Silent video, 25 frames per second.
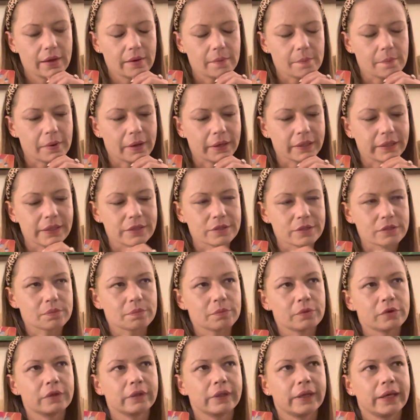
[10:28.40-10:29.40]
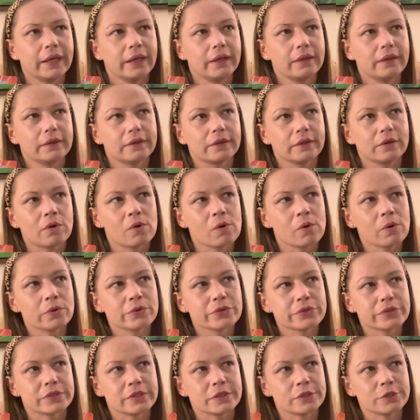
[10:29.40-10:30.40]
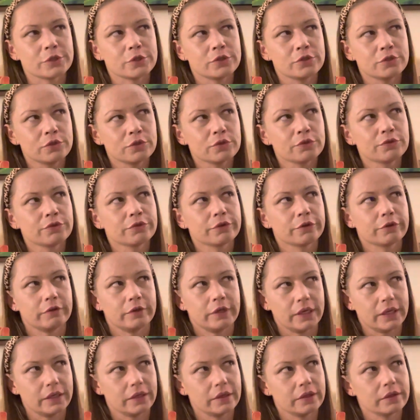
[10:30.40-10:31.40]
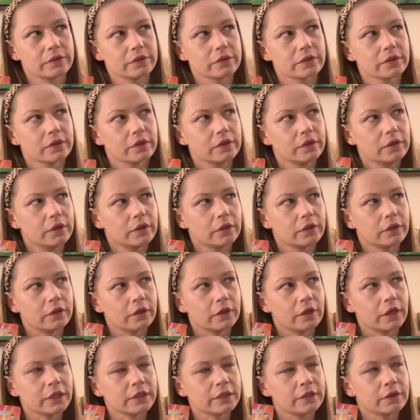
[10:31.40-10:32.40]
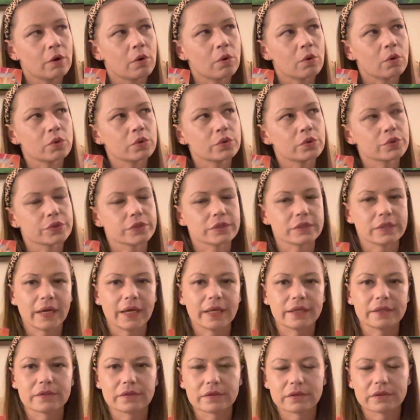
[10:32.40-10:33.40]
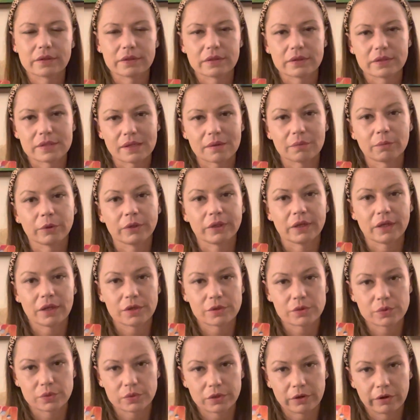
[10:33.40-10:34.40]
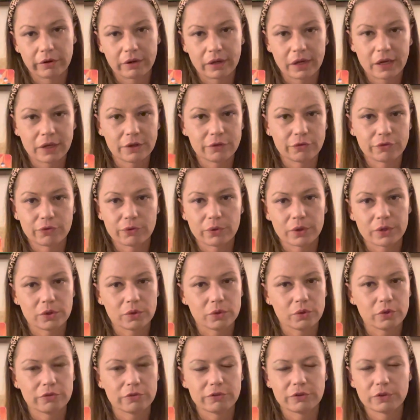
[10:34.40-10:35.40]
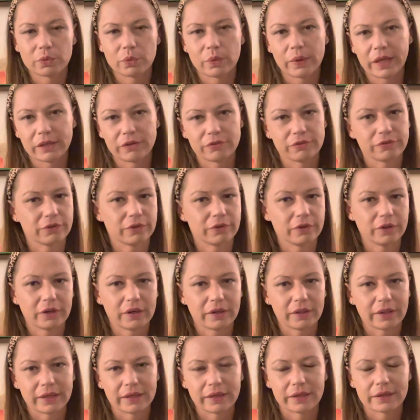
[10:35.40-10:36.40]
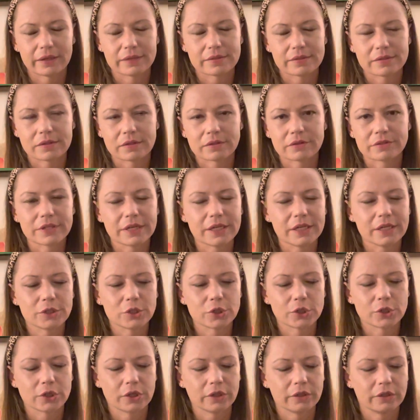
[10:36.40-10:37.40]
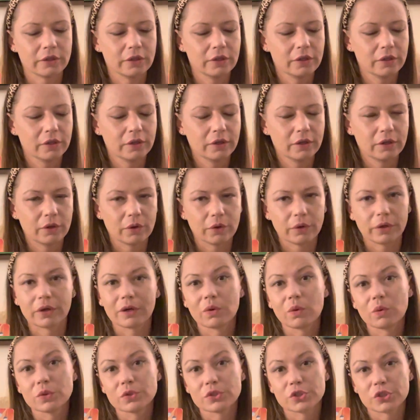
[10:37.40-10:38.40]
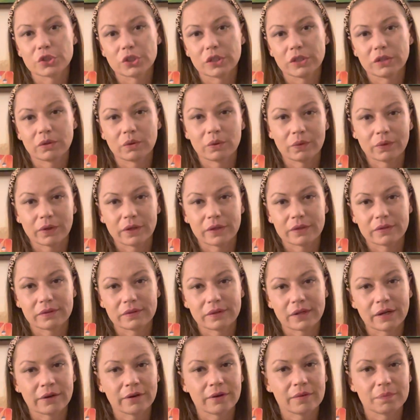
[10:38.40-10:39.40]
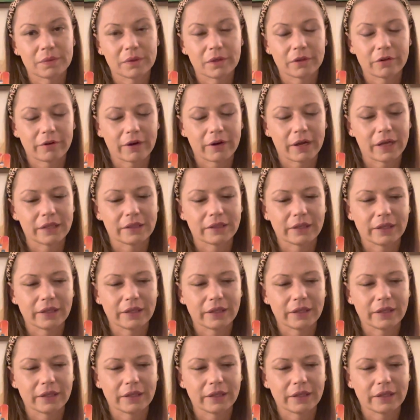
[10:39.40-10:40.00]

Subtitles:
But it's more like the goals that you've created, not the goals that someone else would create for you if you went for like a consultation or a coaching or a therapy, right?